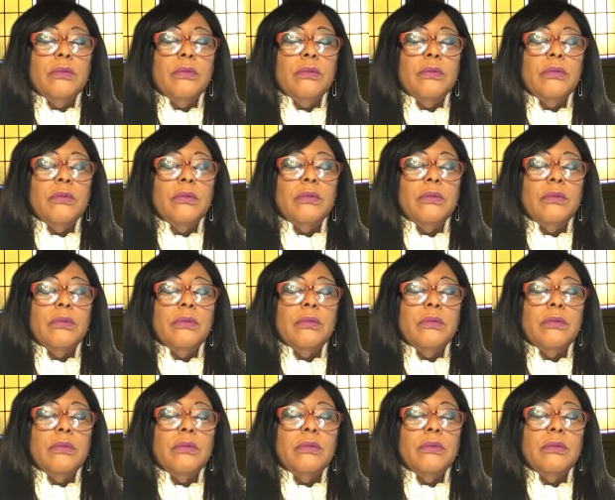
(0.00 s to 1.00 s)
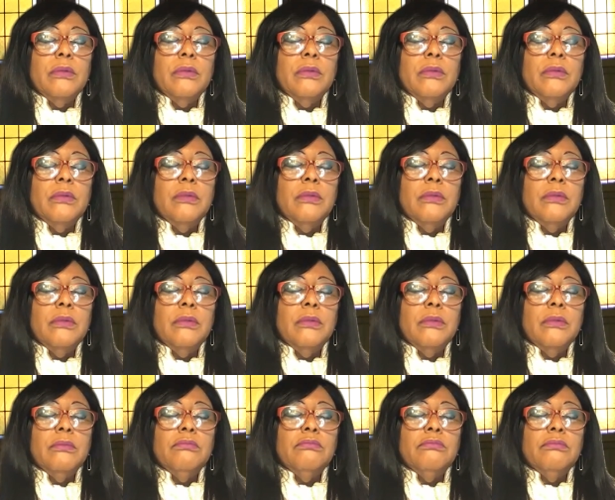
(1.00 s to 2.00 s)

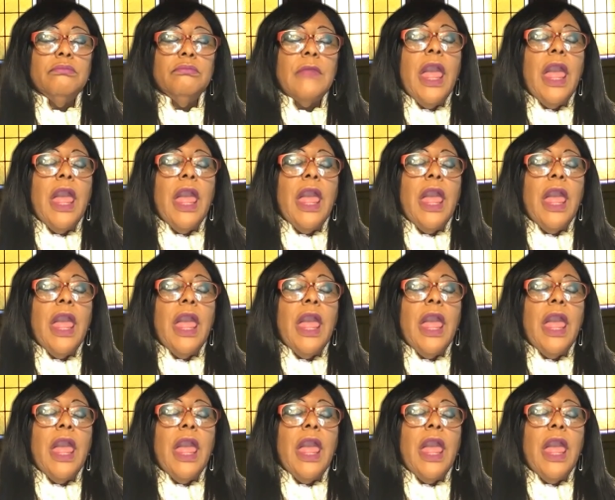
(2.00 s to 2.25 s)
(no one is talking)